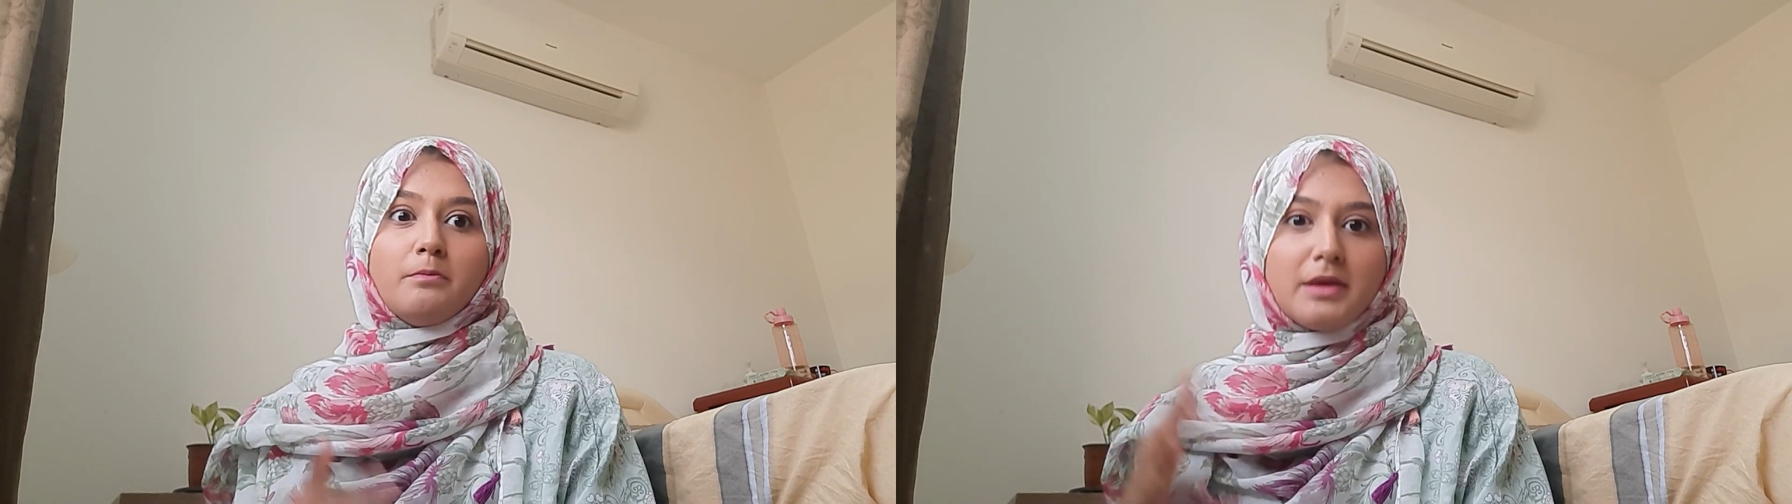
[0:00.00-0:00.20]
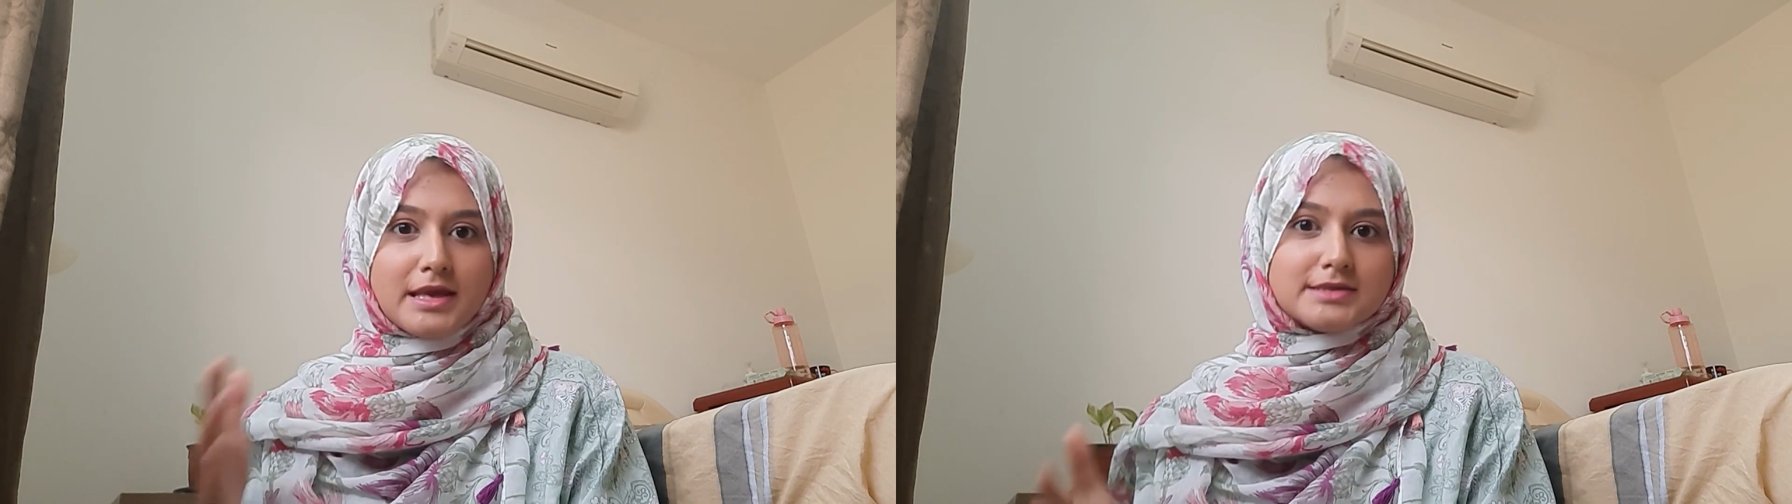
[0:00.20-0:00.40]

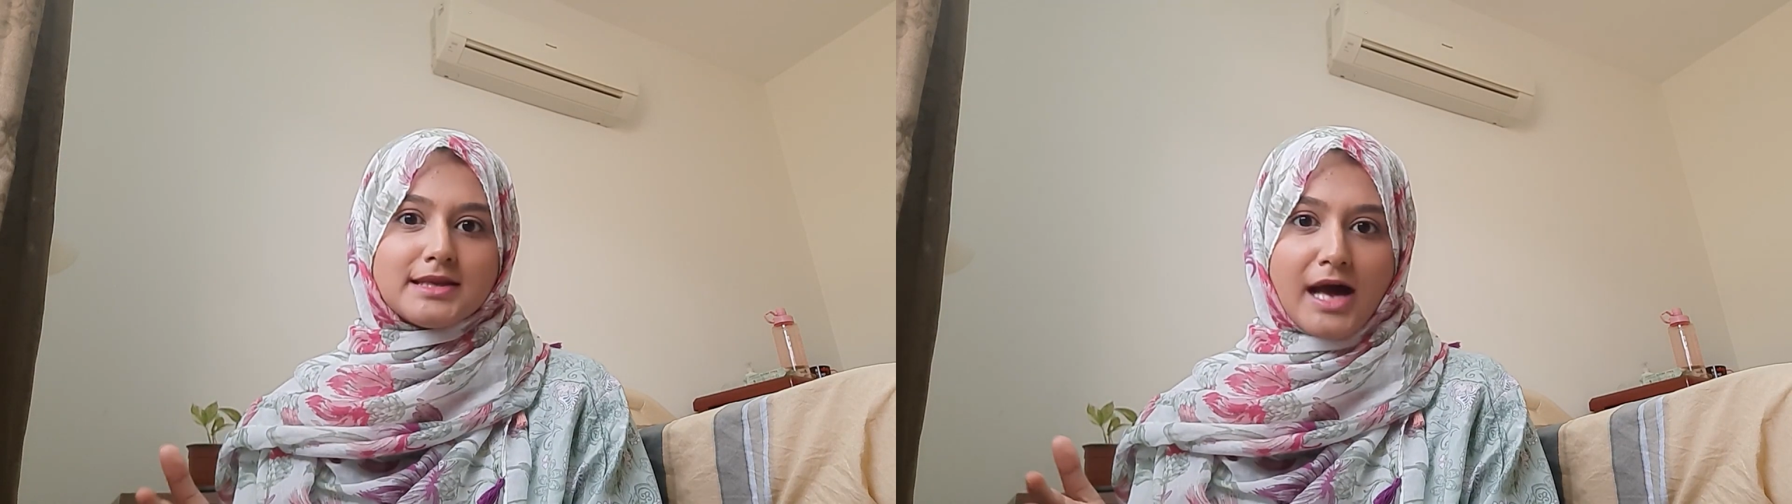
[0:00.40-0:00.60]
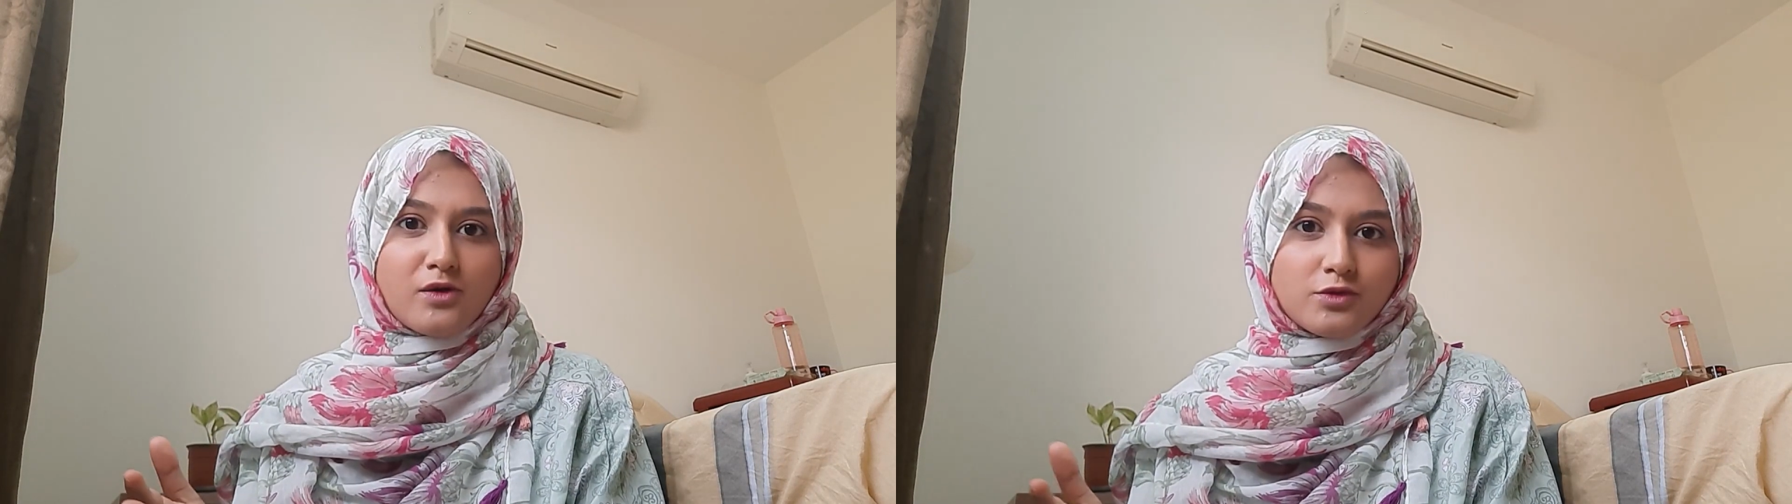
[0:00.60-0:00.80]
biggest
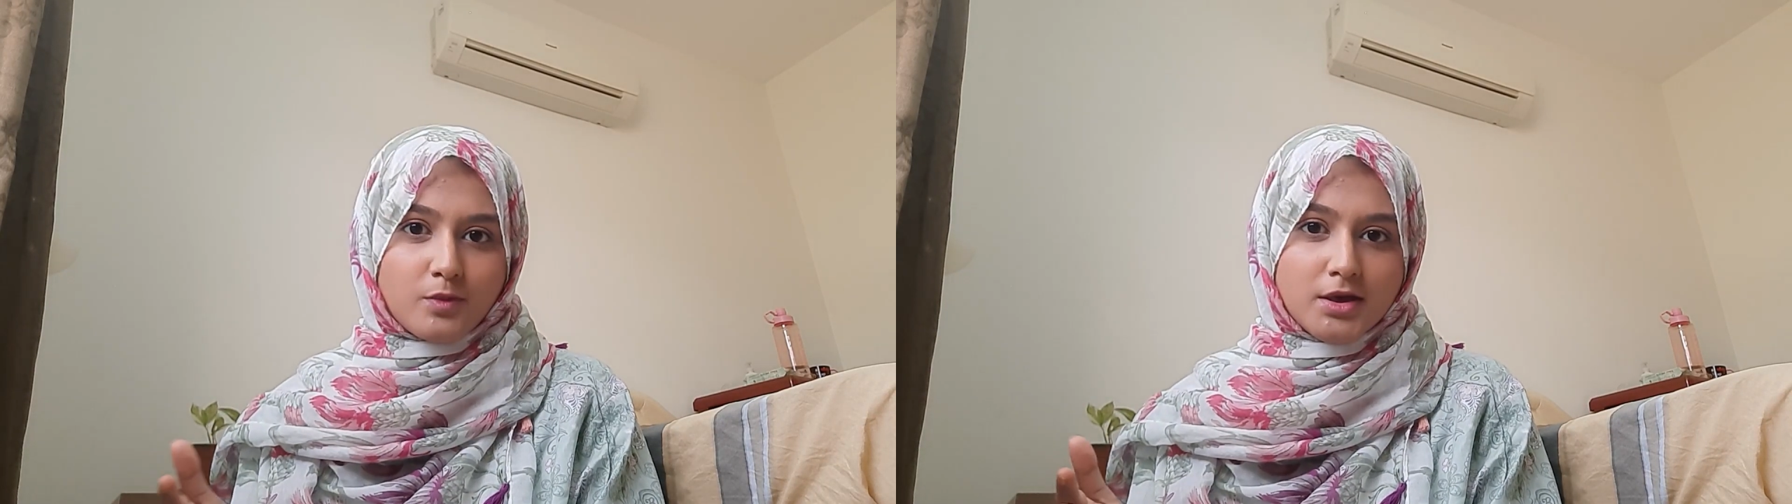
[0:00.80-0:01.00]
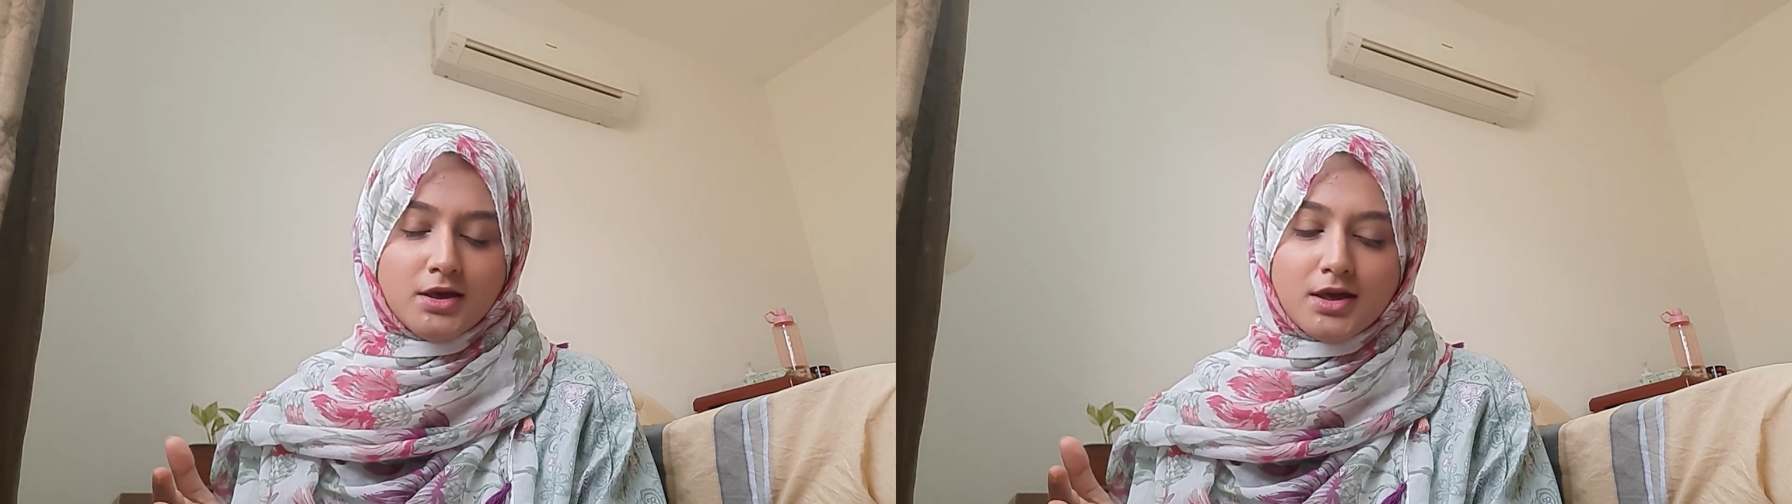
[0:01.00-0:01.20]

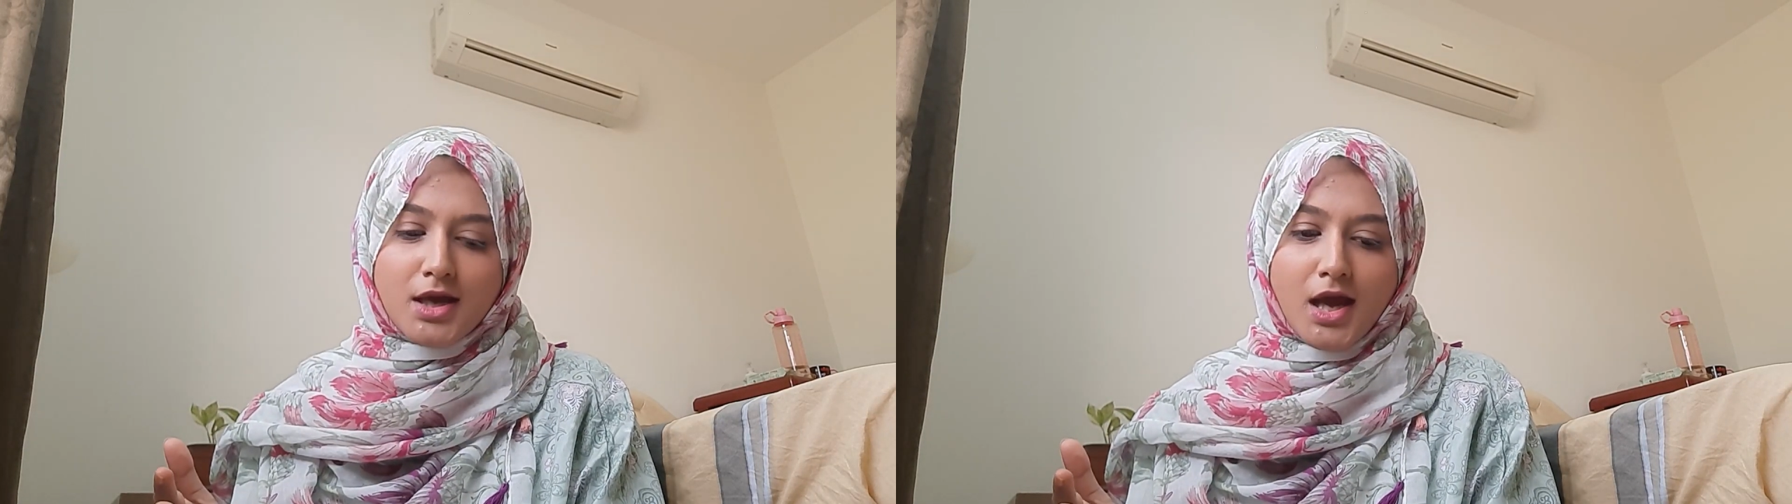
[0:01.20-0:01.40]
announcement,